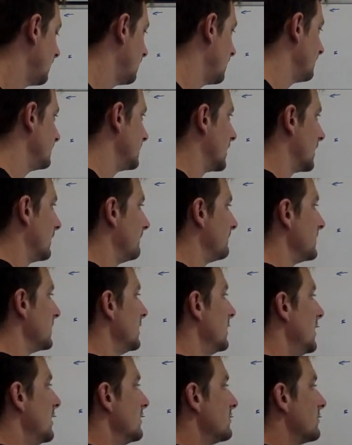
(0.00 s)
I've done it.
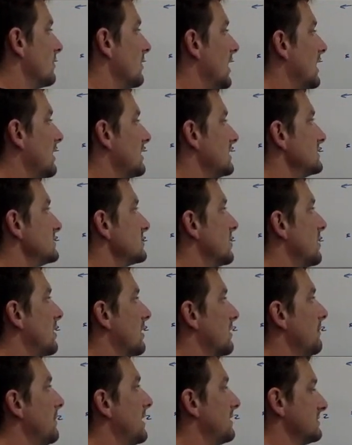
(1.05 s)
So now let's talk
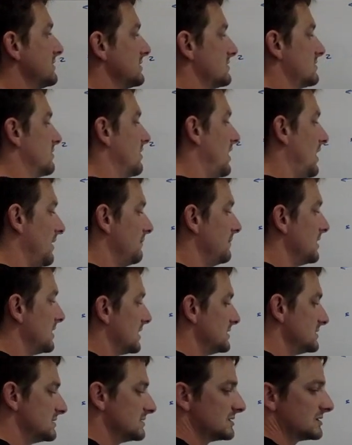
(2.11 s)
about the slot,
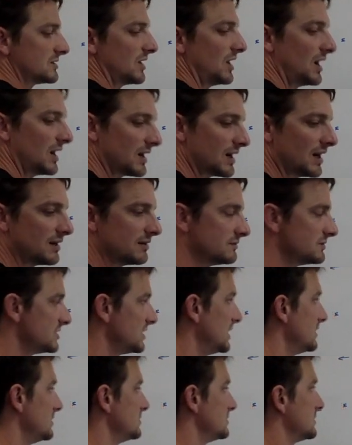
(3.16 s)
because the slot kind of
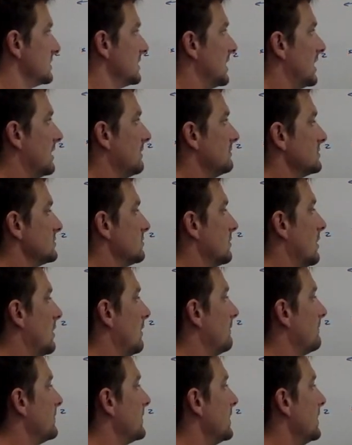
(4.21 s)
changes the game as well.